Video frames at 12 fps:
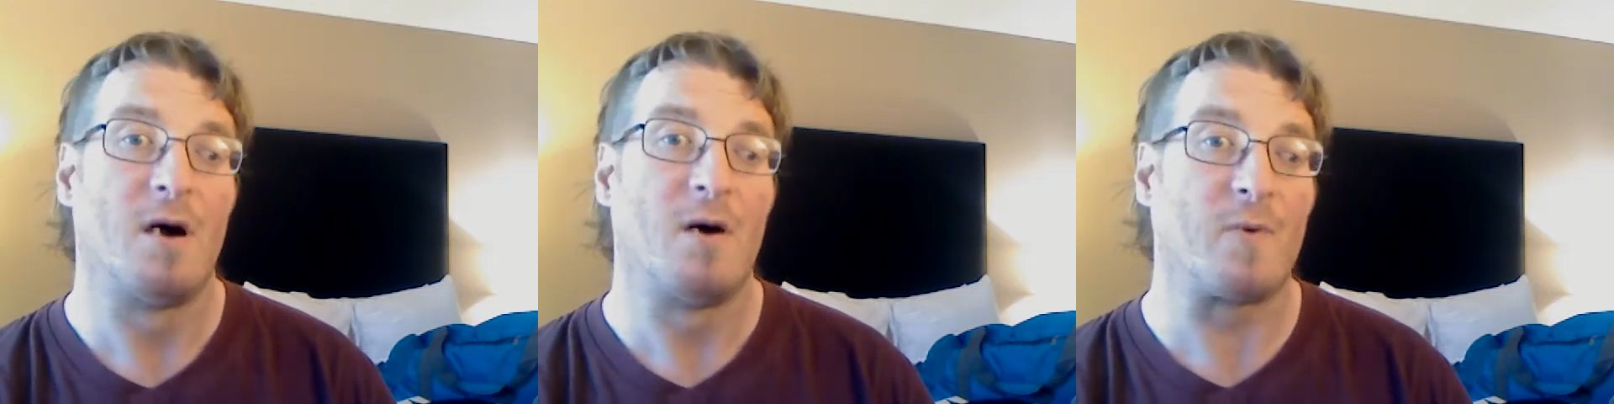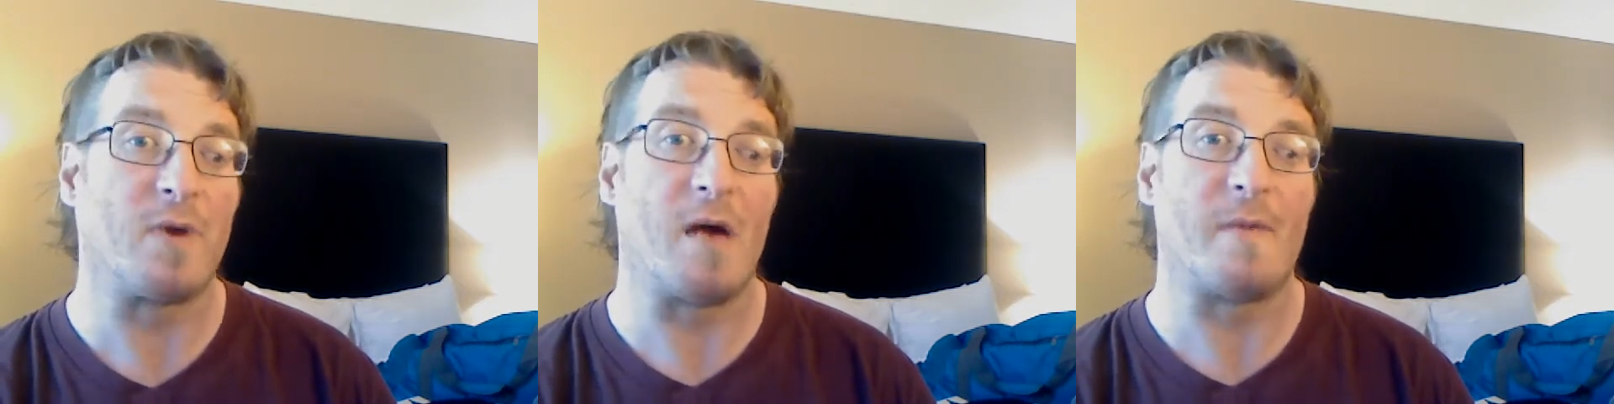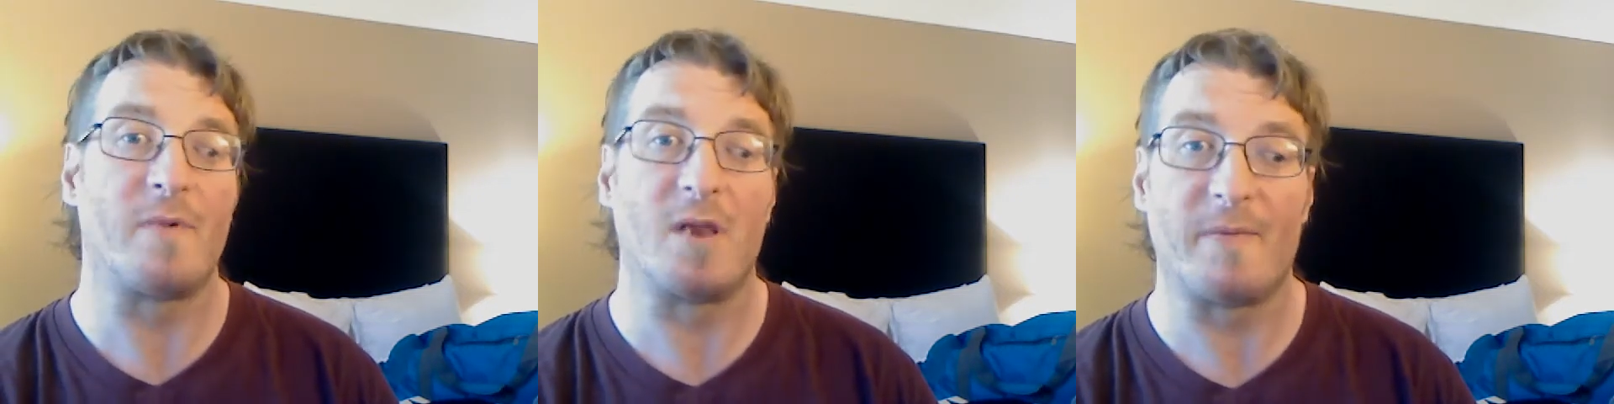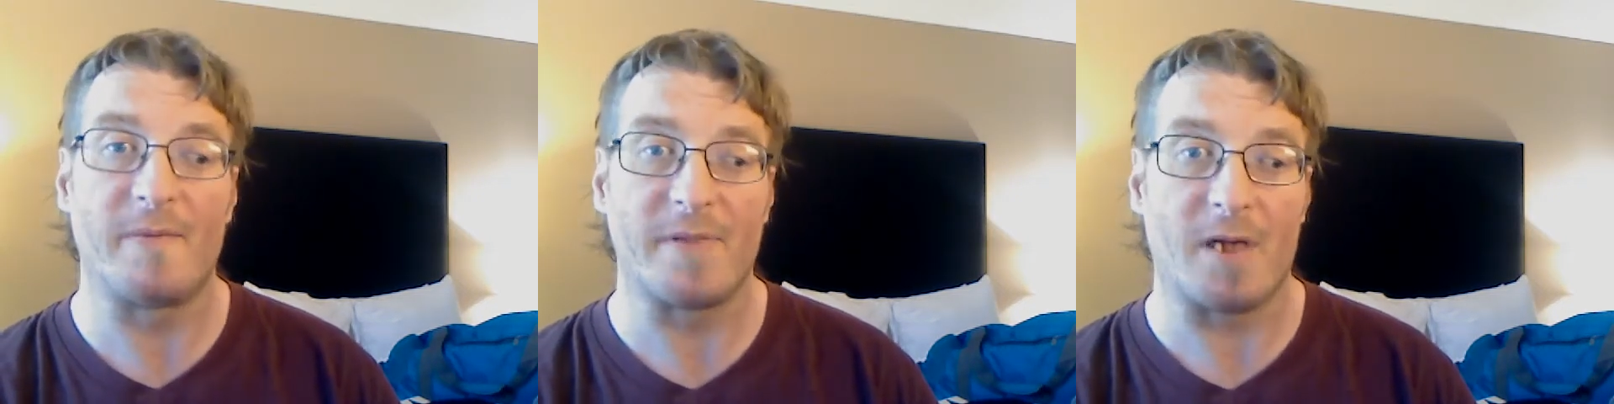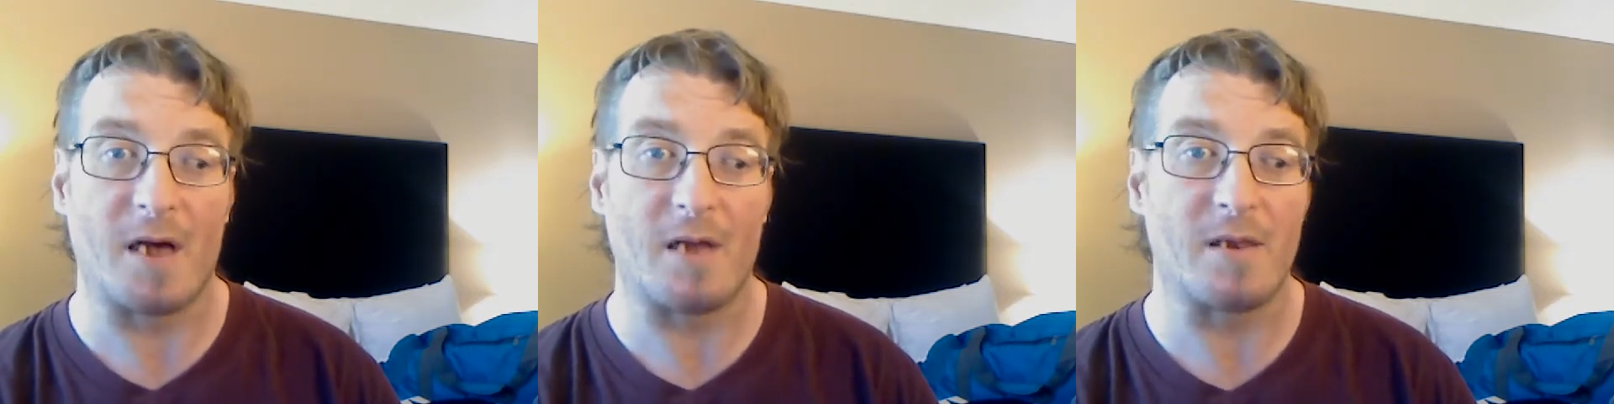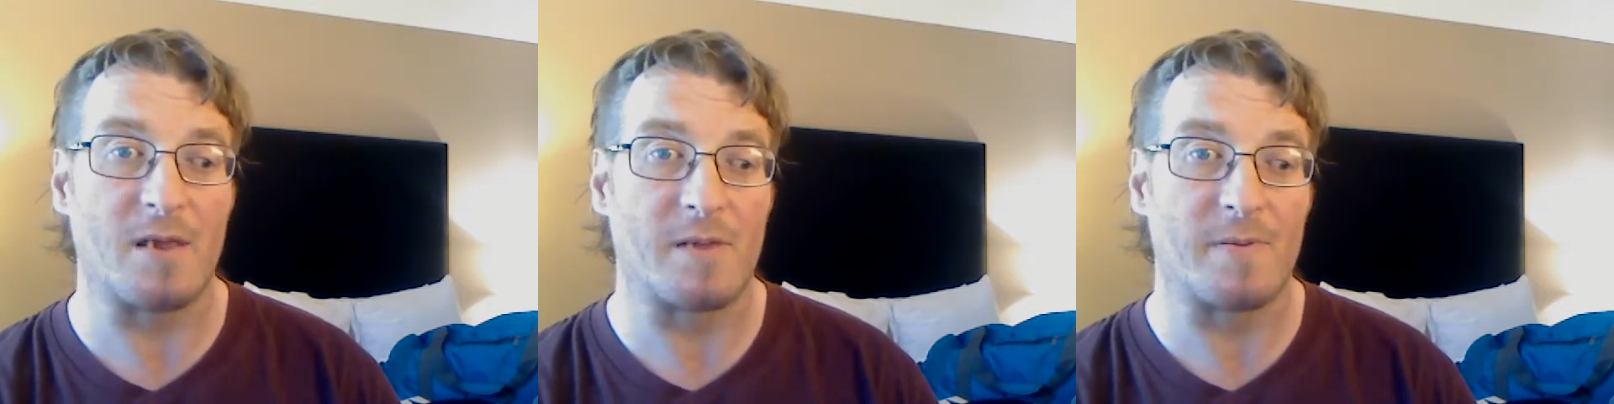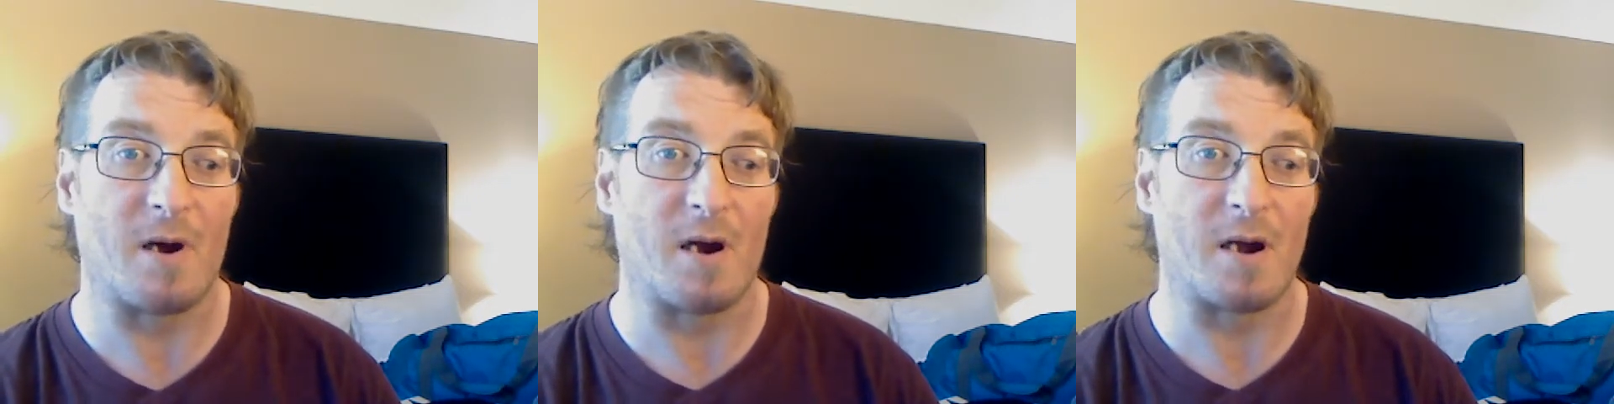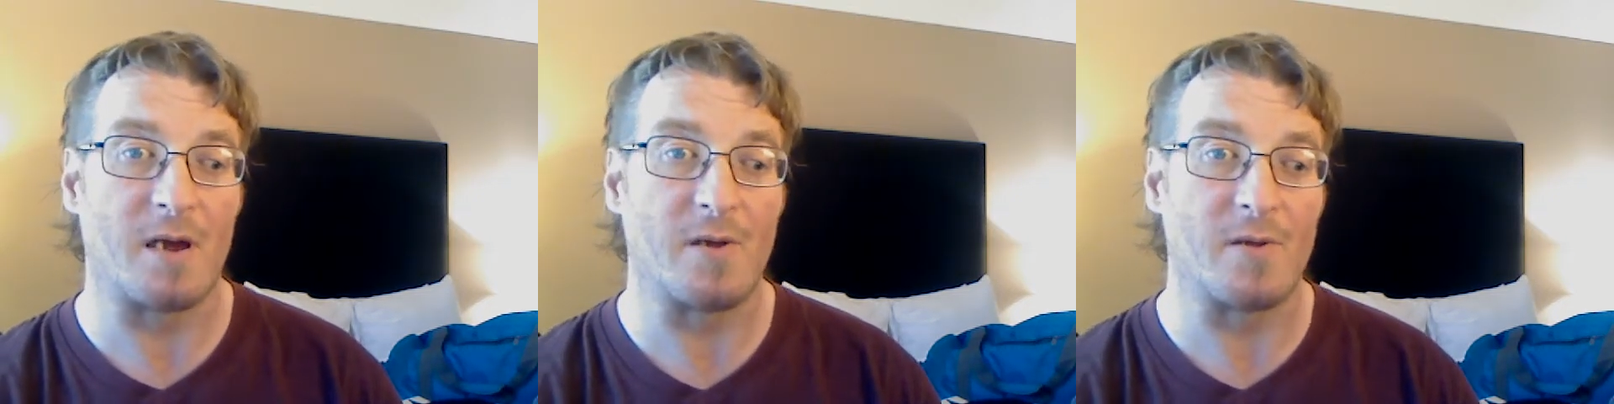we have enough of that as far
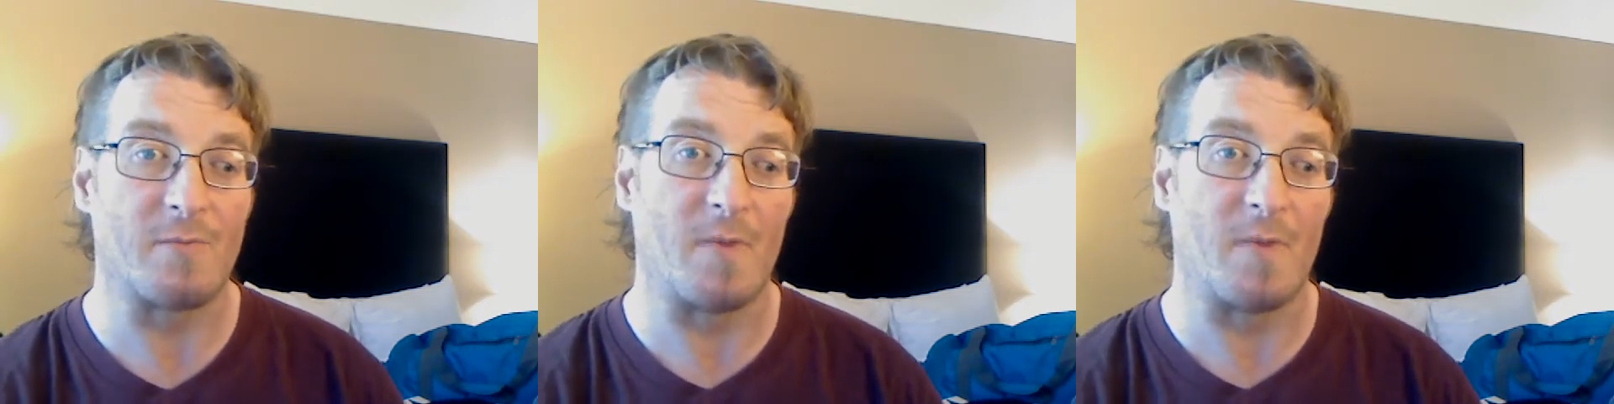as